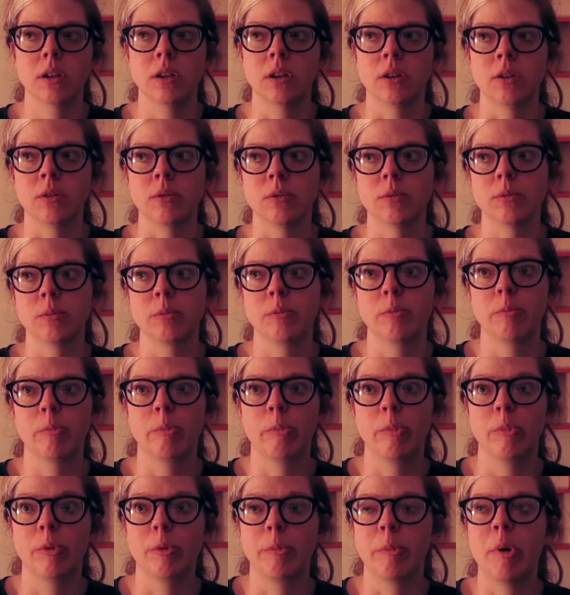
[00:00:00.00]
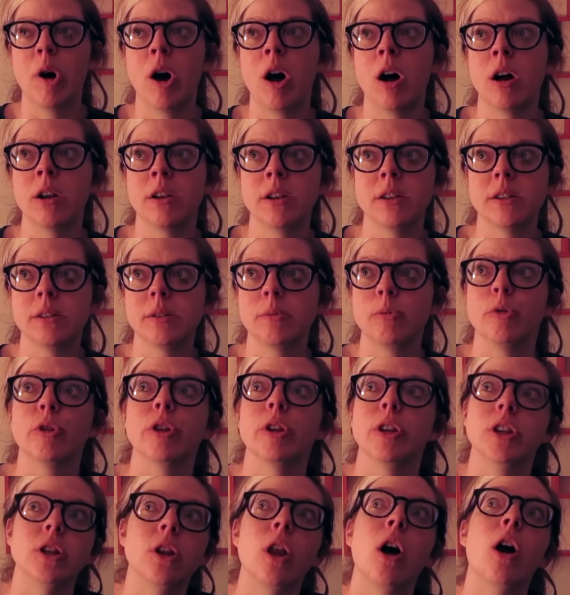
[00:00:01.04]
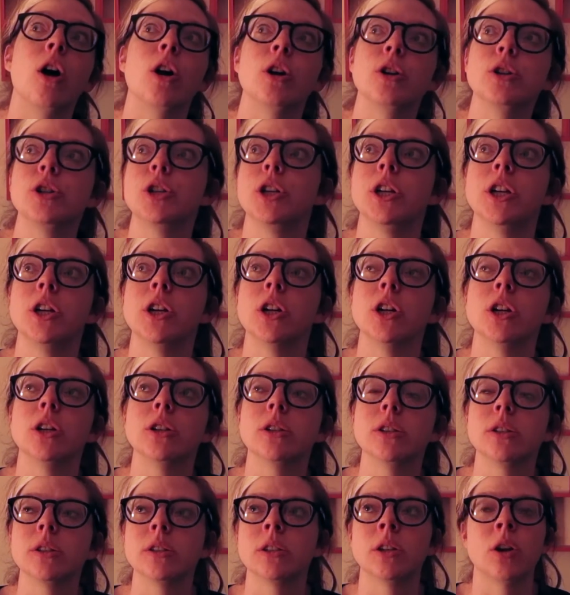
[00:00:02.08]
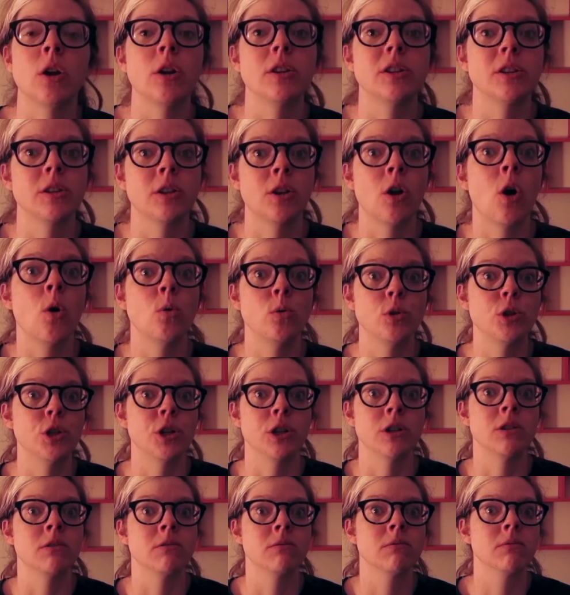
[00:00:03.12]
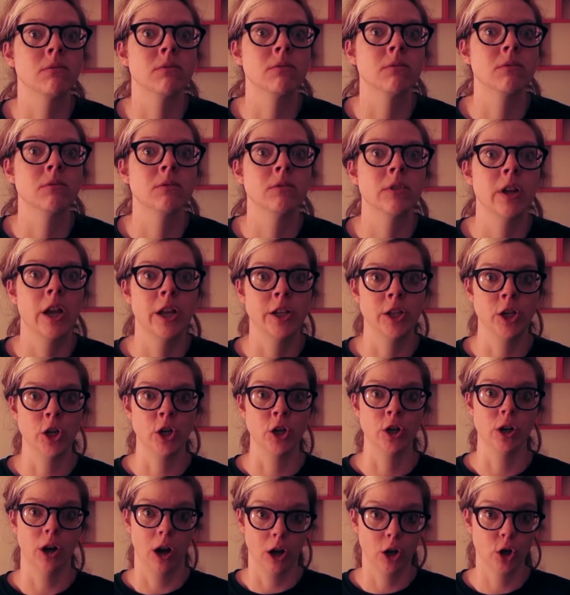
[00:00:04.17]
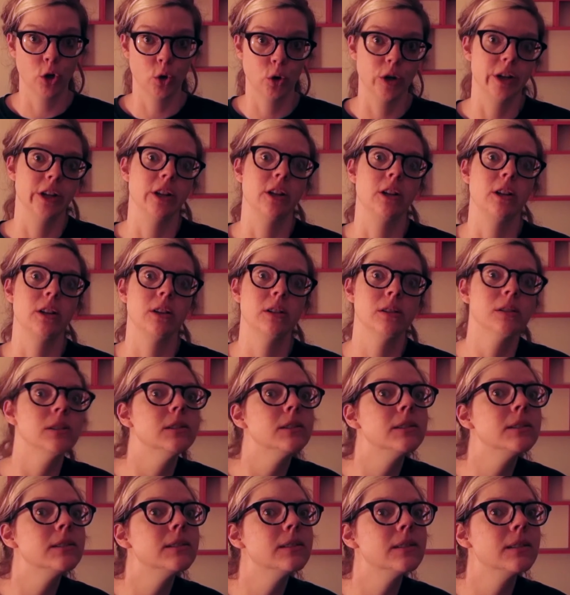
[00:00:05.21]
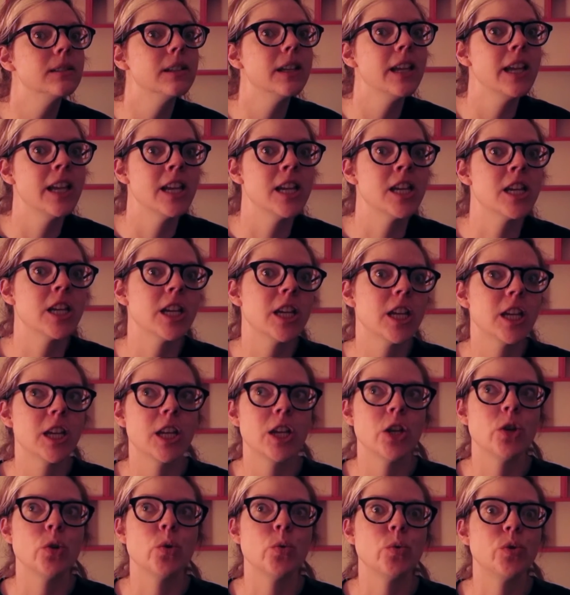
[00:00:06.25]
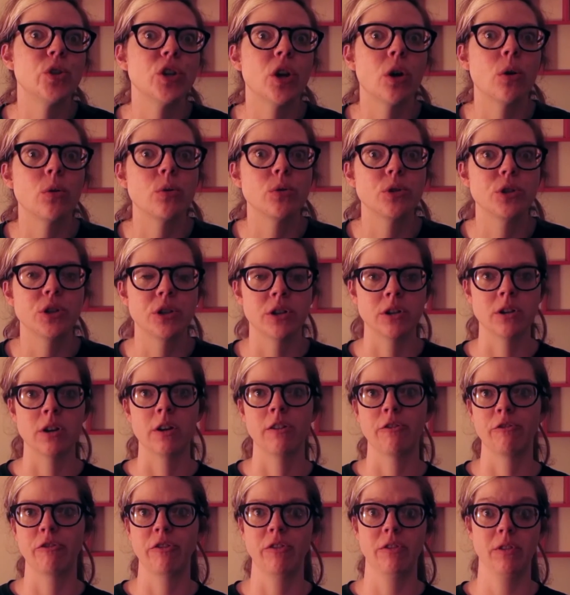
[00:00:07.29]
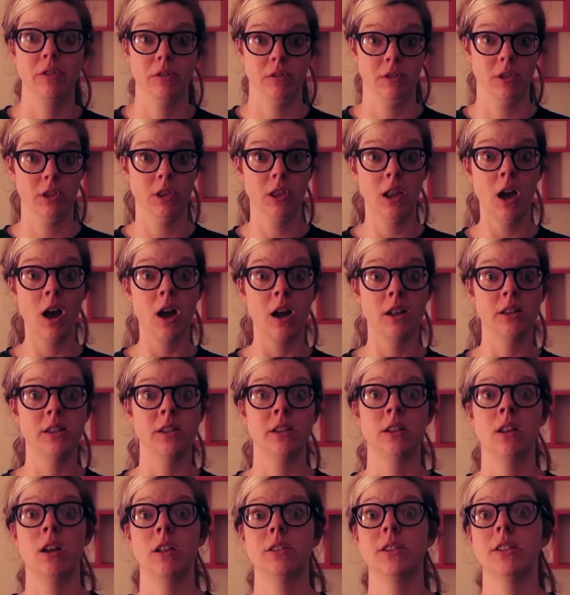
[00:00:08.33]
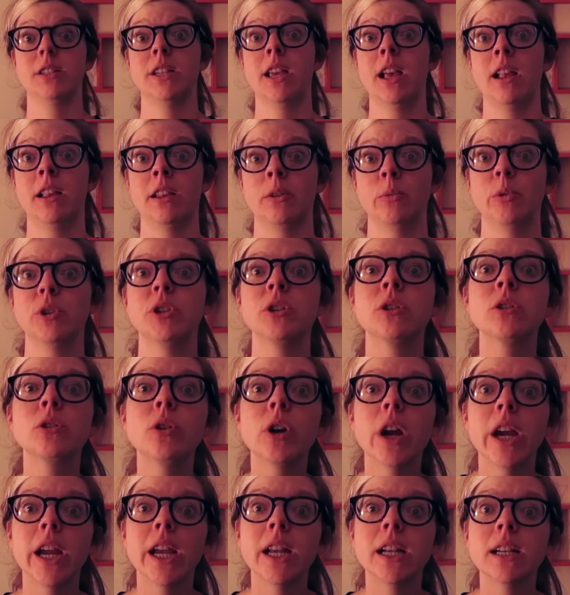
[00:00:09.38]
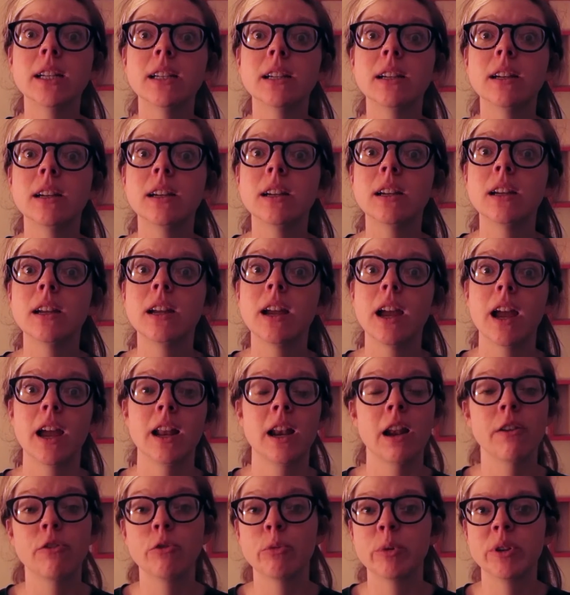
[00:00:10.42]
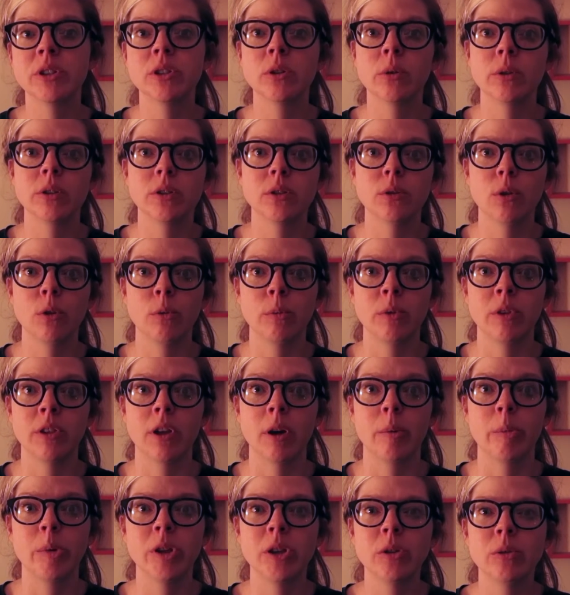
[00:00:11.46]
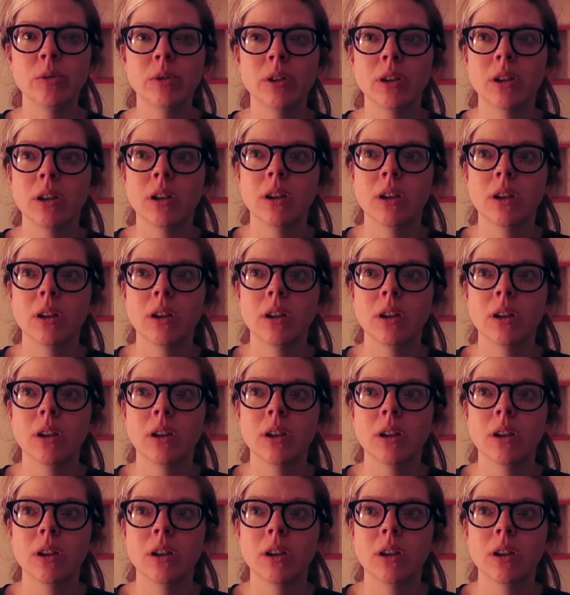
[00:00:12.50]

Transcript: you know, the pond is really large here. It's an, it's an ocean and you're a krill in a huge ocean of lots and lots of talent, which is great. And everybody's always told me that, but you,